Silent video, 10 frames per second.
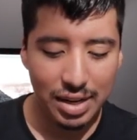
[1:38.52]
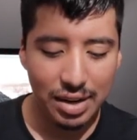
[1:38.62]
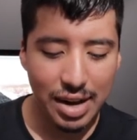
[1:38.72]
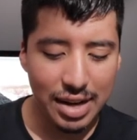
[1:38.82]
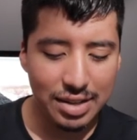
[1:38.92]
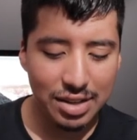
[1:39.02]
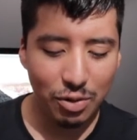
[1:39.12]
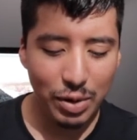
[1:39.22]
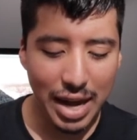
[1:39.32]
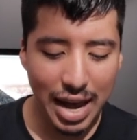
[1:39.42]
Next,
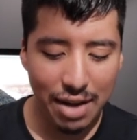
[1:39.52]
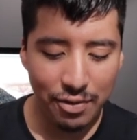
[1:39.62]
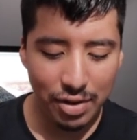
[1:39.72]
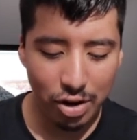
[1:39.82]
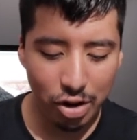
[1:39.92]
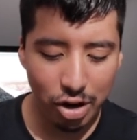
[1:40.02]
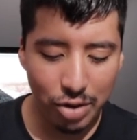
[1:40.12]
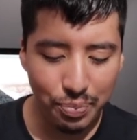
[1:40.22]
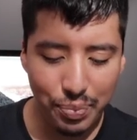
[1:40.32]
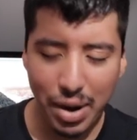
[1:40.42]
we have
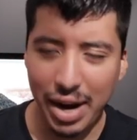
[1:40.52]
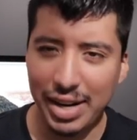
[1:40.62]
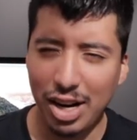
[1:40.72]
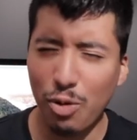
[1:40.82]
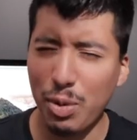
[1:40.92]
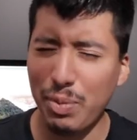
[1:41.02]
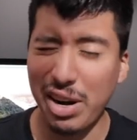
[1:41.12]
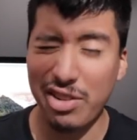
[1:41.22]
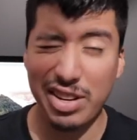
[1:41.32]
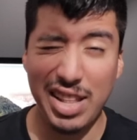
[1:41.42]
Ermine. I hope I'm
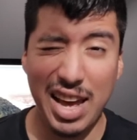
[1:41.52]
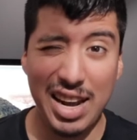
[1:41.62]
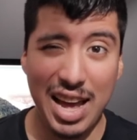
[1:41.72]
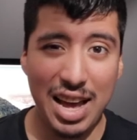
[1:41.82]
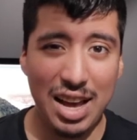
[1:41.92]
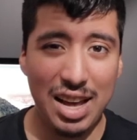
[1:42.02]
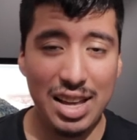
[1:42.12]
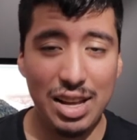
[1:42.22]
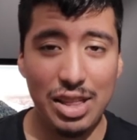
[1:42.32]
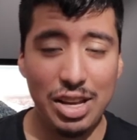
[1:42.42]
pronouncing that
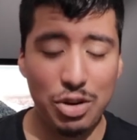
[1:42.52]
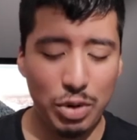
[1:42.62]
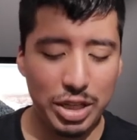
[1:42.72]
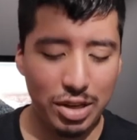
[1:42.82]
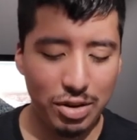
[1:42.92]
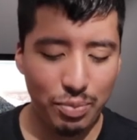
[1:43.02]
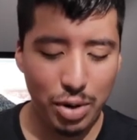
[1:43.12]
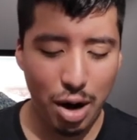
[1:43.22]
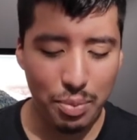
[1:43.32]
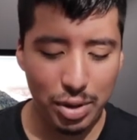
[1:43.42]
uh, this widget
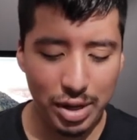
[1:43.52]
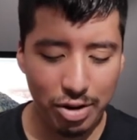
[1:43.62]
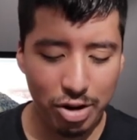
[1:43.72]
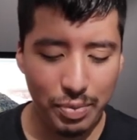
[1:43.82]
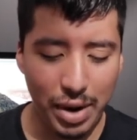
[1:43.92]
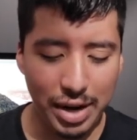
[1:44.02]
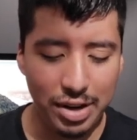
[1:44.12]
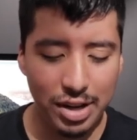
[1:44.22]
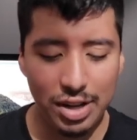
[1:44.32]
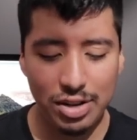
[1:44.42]
properly Ermine.
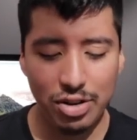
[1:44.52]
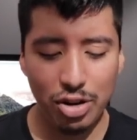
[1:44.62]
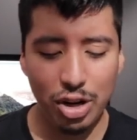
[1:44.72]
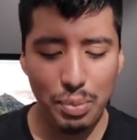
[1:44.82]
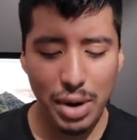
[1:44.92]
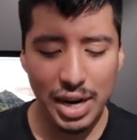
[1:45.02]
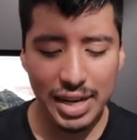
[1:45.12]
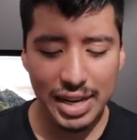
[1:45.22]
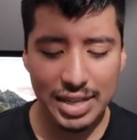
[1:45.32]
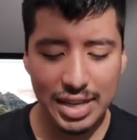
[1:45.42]
So Ermine
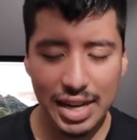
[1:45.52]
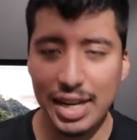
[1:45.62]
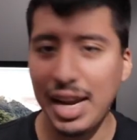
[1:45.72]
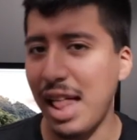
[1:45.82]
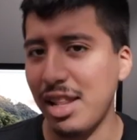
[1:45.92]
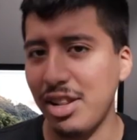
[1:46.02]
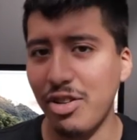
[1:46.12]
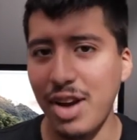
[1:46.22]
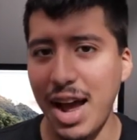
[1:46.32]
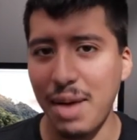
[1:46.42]
is a
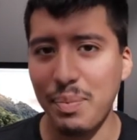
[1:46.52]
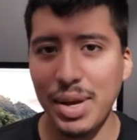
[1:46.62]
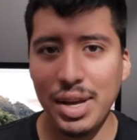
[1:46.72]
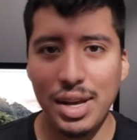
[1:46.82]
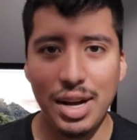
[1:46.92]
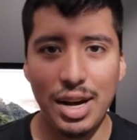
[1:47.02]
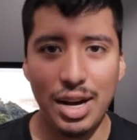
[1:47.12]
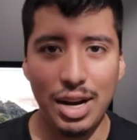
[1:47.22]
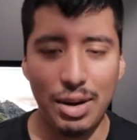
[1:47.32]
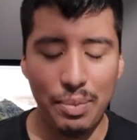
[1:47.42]
calendar app
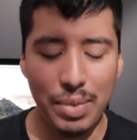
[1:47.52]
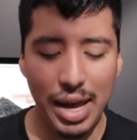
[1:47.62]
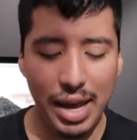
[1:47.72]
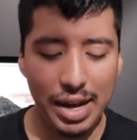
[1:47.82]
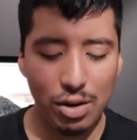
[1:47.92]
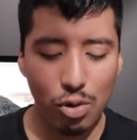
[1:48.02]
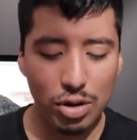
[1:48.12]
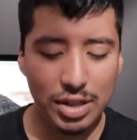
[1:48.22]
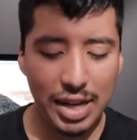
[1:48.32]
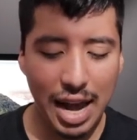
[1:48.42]
um, and of
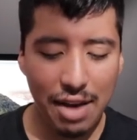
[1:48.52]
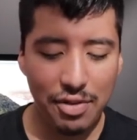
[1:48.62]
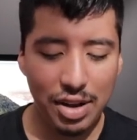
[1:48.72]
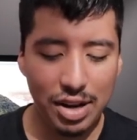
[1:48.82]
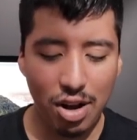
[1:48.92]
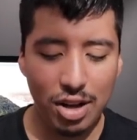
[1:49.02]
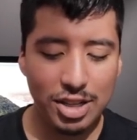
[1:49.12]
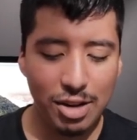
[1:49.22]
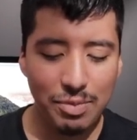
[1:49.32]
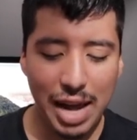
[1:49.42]
course, they have an
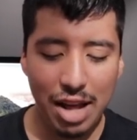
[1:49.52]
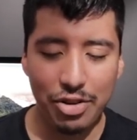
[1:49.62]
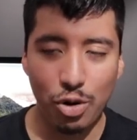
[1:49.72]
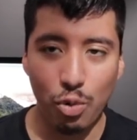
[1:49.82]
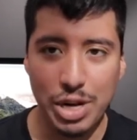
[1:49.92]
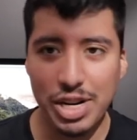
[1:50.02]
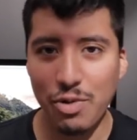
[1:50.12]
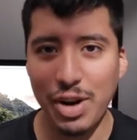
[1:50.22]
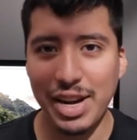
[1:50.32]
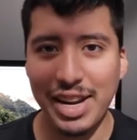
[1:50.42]
awesome calendar
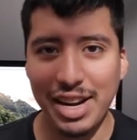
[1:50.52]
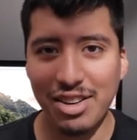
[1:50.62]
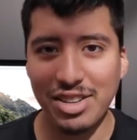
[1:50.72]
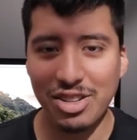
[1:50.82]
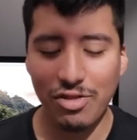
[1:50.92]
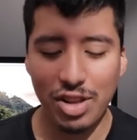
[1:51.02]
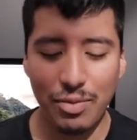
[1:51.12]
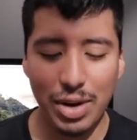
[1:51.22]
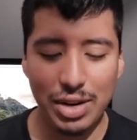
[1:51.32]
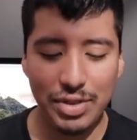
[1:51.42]
widget right here. So for the
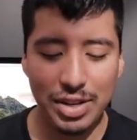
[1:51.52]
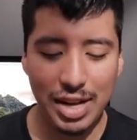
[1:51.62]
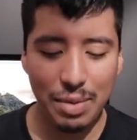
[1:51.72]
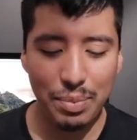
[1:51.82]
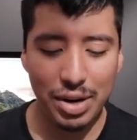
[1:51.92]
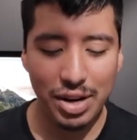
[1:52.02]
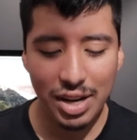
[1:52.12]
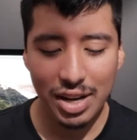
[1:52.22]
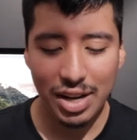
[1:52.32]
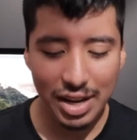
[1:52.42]
month of December,
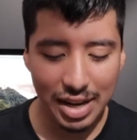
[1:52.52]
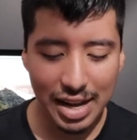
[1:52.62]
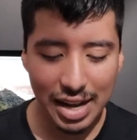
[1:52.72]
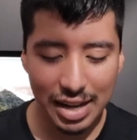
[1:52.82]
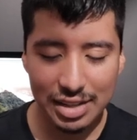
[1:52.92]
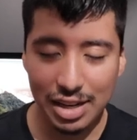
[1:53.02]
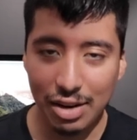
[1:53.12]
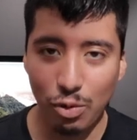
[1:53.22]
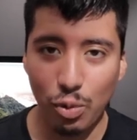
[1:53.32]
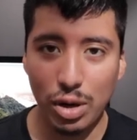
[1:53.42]
uh, it's
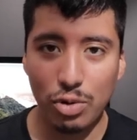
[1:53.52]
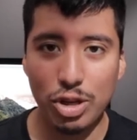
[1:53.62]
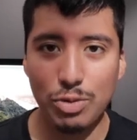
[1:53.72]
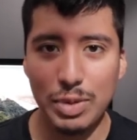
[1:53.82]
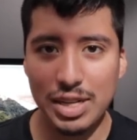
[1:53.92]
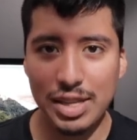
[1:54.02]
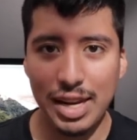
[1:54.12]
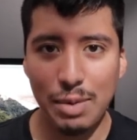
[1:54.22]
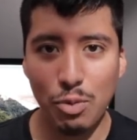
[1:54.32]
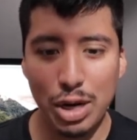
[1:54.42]
a Christmas
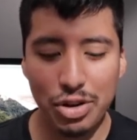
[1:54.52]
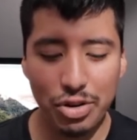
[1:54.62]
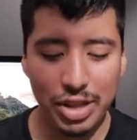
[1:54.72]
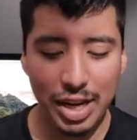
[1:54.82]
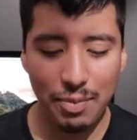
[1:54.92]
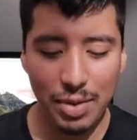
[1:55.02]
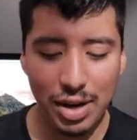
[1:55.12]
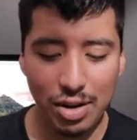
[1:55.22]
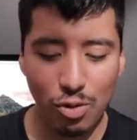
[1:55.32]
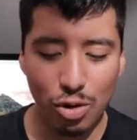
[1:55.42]
theme, winter theme
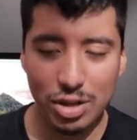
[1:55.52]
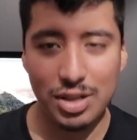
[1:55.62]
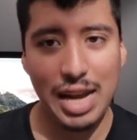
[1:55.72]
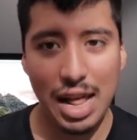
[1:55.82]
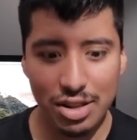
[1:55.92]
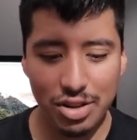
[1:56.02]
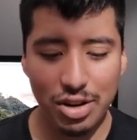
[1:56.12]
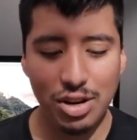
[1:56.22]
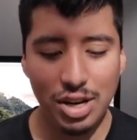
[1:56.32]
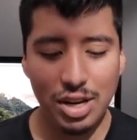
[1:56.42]
uh, course
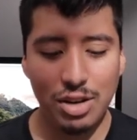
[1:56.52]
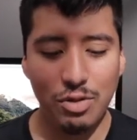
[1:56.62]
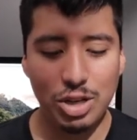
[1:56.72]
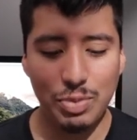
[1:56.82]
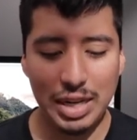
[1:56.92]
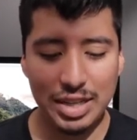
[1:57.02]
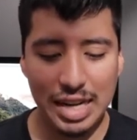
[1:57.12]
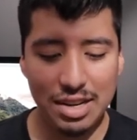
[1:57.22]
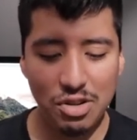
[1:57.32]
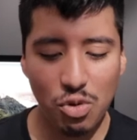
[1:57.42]
calendar, which makes
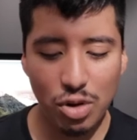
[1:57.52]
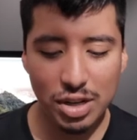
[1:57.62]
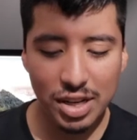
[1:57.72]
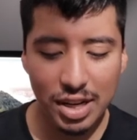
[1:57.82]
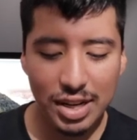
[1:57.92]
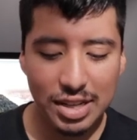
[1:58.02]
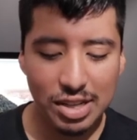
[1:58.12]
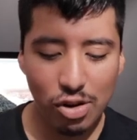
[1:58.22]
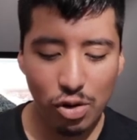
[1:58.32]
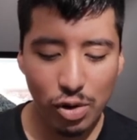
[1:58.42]
sense, of course.
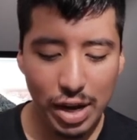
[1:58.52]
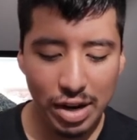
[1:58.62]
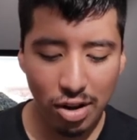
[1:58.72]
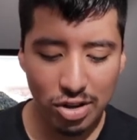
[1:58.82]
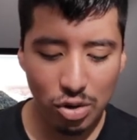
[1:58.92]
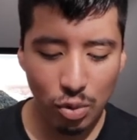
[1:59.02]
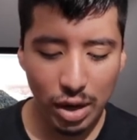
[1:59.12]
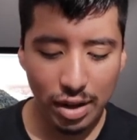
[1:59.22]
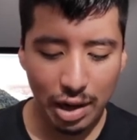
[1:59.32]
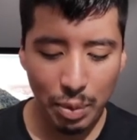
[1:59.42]
So, and also what
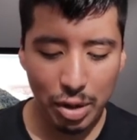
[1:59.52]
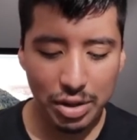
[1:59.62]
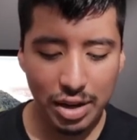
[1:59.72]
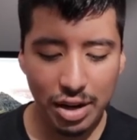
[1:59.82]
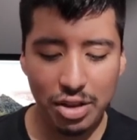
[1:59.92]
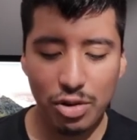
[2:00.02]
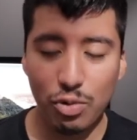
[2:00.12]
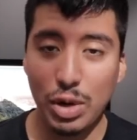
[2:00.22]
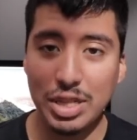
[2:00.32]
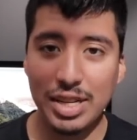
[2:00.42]
I like about the other
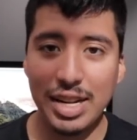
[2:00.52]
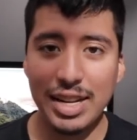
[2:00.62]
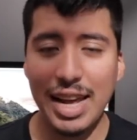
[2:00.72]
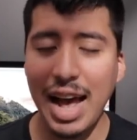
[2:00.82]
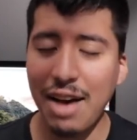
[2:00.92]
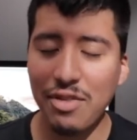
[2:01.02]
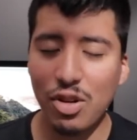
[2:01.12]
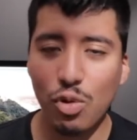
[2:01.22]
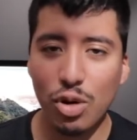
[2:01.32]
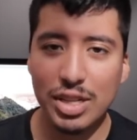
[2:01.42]
widget that they have,
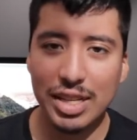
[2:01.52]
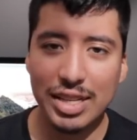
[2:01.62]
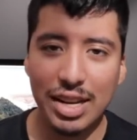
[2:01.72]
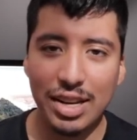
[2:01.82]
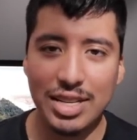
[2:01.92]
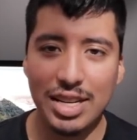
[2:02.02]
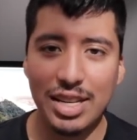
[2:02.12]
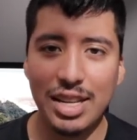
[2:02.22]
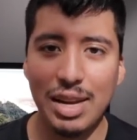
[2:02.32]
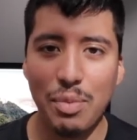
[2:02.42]
of course, is that you can see the